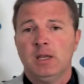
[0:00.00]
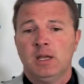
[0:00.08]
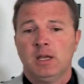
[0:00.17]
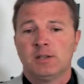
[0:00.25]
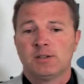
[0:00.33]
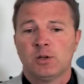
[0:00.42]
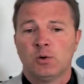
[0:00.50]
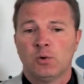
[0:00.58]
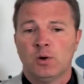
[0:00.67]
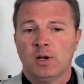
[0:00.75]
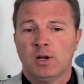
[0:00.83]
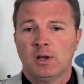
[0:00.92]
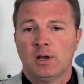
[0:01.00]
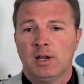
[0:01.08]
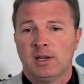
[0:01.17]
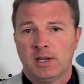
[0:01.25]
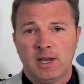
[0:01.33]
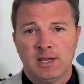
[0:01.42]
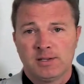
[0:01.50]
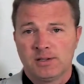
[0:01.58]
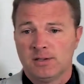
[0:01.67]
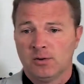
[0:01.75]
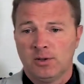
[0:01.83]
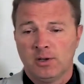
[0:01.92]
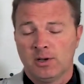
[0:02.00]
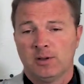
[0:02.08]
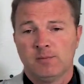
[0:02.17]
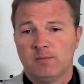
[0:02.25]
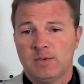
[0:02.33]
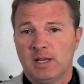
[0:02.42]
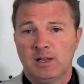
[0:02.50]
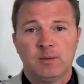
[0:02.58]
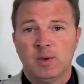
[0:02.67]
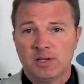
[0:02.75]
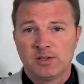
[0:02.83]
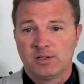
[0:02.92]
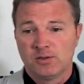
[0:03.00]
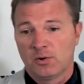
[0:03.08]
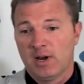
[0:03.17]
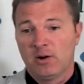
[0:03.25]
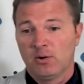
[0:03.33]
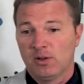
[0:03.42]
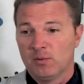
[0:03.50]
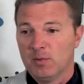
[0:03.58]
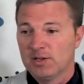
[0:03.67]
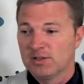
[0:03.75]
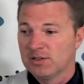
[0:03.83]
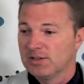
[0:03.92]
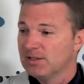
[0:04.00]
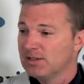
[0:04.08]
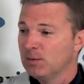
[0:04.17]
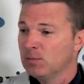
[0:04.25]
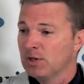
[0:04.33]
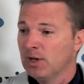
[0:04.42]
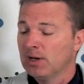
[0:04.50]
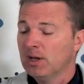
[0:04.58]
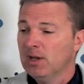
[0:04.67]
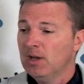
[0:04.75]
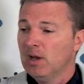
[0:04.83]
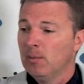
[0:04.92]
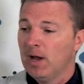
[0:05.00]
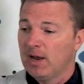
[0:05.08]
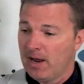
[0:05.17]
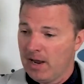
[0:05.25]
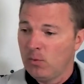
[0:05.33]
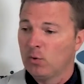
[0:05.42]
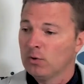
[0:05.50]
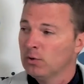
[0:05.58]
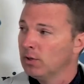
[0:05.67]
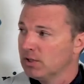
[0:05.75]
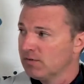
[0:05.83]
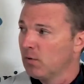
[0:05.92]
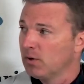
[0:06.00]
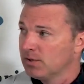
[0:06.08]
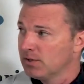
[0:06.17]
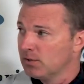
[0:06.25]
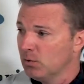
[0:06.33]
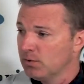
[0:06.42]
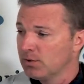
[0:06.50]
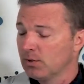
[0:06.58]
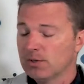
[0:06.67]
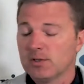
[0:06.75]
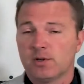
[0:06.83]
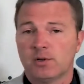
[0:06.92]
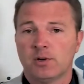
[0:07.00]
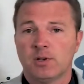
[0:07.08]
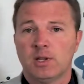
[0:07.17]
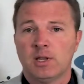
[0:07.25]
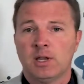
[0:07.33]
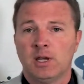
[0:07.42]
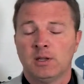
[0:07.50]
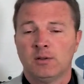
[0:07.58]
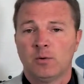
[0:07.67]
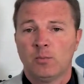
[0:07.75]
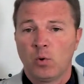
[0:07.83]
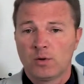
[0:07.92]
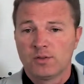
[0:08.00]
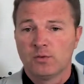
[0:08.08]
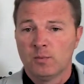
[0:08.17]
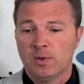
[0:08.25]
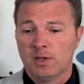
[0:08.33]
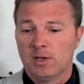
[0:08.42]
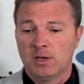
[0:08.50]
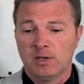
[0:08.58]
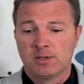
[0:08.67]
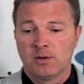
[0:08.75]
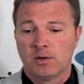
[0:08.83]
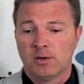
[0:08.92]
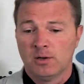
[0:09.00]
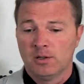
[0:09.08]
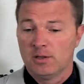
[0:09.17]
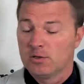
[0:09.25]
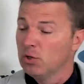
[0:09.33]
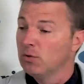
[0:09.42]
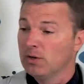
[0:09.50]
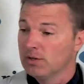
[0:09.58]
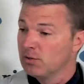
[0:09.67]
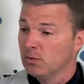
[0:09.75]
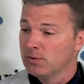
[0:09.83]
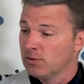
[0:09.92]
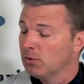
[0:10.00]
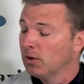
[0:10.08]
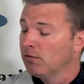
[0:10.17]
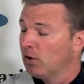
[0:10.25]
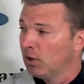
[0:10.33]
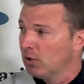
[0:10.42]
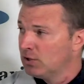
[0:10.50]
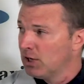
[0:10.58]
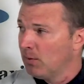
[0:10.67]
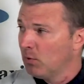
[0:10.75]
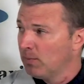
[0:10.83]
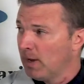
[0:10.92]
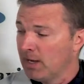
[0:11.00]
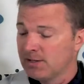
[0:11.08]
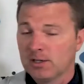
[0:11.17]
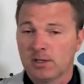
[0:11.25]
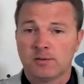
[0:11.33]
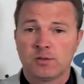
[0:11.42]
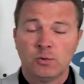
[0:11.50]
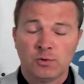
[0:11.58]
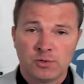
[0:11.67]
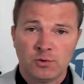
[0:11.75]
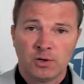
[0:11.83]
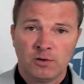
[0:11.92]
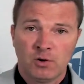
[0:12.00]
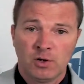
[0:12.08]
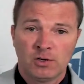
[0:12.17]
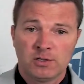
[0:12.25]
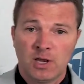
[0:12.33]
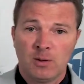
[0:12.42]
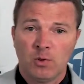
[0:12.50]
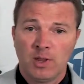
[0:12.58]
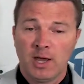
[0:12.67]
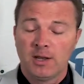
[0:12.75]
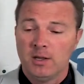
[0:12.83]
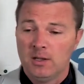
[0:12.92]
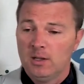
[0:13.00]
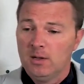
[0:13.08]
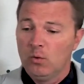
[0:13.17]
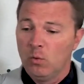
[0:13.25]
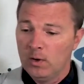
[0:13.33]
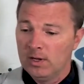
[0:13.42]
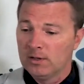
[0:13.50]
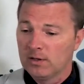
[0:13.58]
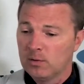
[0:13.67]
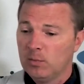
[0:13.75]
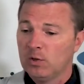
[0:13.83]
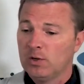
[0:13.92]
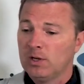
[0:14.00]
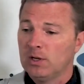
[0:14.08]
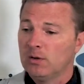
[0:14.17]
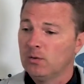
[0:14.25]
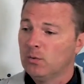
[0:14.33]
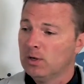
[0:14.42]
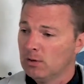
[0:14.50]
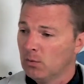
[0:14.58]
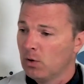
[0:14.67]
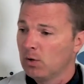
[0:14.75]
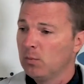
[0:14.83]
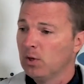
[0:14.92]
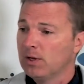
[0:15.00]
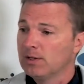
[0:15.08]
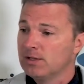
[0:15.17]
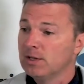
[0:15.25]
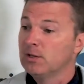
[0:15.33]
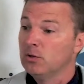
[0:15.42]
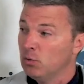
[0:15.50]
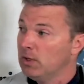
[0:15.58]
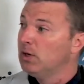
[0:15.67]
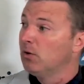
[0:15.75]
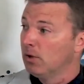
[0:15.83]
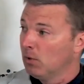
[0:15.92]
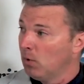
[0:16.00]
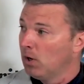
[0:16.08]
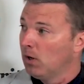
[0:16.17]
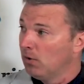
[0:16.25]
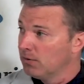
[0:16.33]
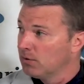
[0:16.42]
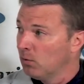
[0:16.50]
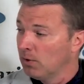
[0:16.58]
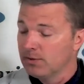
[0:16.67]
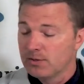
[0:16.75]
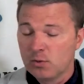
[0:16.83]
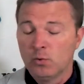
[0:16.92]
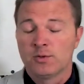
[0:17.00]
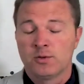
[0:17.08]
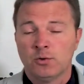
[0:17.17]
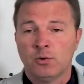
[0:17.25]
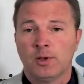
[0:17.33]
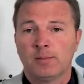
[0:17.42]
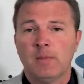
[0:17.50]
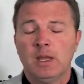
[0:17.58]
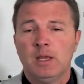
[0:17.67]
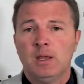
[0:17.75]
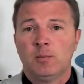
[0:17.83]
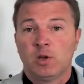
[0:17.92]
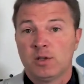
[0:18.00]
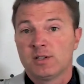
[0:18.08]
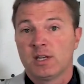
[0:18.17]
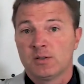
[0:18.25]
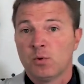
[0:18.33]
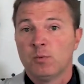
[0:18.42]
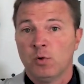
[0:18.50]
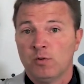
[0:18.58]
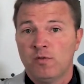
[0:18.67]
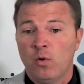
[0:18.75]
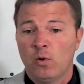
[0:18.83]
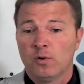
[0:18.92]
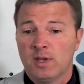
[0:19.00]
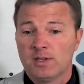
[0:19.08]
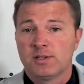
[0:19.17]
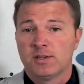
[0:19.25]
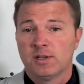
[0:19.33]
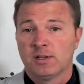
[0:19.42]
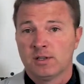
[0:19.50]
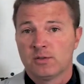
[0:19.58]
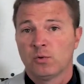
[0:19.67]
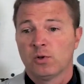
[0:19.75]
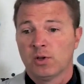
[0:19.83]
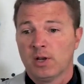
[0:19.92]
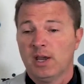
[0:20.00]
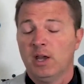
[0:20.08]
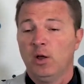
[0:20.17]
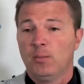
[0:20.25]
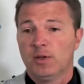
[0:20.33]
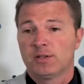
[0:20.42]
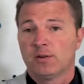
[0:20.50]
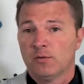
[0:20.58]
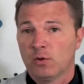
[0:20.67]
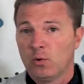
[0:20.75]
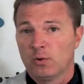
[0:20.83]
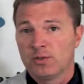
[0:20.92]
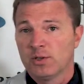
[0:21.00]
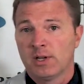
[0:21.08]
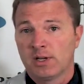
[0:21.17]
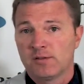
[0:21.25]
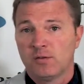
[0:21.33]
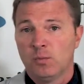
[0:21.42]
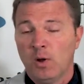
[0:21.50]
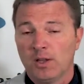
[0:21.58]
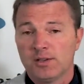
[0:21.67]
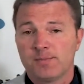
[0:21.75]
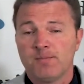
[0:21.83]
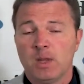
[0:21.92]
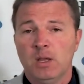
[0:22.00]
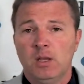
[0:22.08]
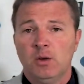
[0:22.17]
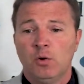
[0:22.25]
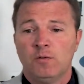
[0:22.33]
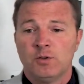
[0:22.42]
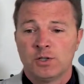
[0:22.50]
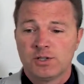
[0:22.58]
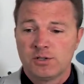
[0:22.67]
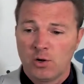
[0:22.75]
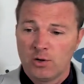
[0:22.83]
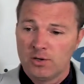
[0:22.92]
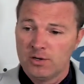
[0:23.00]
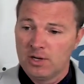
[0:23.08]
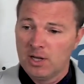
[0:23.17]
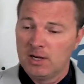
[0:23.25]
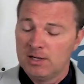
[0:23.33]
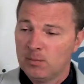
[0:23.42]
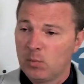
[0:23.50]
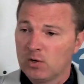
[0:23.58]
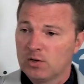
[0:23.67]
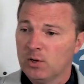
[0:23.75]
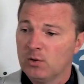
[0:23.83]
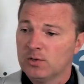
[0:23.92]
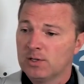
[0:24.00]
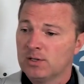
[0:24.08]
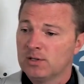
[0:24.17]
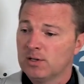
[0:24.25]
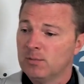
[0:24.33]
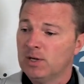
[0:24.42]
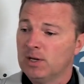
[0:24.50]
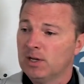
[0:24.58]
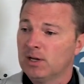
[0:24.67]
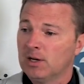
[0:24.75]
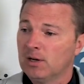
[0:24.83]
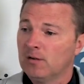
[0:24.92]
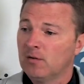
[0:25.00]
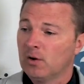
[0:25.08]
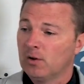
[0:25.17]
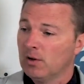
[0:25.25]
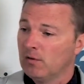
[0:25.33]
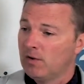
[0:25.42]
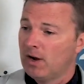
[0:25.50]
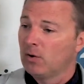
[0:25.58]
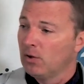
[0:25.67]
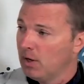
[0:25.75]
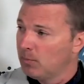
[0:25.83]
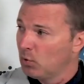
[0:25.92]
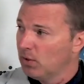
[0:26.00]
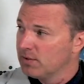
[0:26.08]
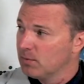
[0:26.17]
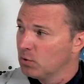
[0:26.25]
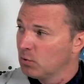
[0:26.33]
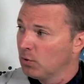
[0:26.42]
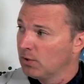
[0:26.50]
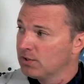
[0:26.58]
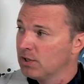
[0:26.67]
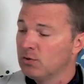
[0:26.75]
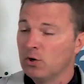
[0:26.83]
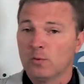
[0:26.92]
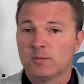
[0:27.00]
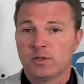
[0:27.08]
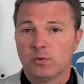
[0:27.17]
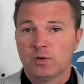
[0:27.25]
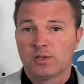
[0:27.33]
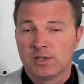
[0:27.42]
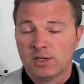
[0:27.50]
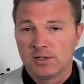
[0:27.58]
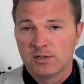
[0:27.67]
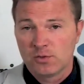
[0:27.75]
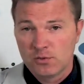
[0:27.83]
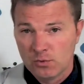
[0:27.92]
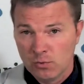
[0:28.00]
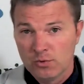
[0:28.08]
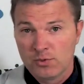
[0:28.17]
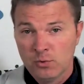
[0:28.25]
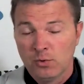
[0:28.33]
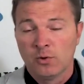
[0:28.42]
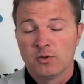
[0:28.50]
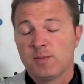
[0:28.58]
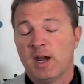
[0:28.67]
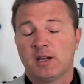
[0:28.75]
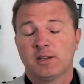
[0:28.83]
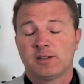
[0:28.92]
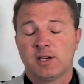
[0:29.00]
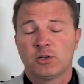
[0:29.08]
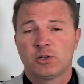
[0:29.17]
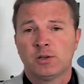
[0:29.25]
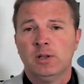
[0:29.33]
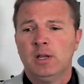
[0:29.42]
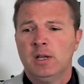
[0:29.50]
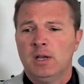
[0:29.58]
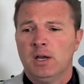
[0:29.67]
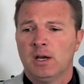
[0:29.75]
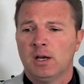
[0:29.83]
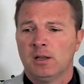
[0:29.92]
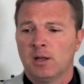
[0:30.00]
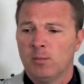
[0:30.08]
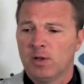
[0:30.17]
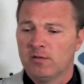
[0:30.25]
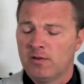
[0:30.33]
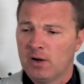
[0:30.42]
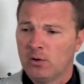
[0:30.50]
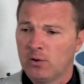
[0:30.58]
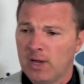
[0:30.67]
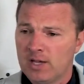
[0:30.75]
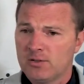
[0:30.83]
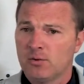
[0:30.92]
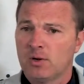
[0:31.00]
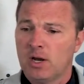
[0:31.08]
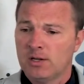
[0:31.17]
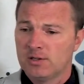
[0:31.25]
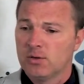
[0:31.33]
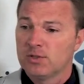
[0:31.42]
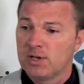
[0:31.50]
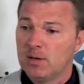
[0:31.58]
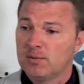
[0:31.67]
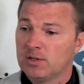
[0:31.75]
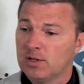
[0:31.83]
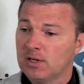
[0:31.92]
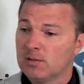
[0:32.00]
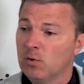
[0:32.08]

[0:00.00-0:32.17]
And so I get asked nearly on a daily basis or hourly basis, it seems like, about how we're doing as far as the schools are concerned. And the reports that we've been getting is our children in schools are doing a very good job with masking. Schools are doing a very good job with that. We in the community, we in the workplace need to do equally well to what the schools are doing. Because as we move forward, that's the thing that's really going to help us over the course of the next few months. We've just started to kind of dip our toes into the beginning of our little viral upper respiratory syndromes that we see as school goes back in session, a little bit of viral gastroenteritis, those types of things.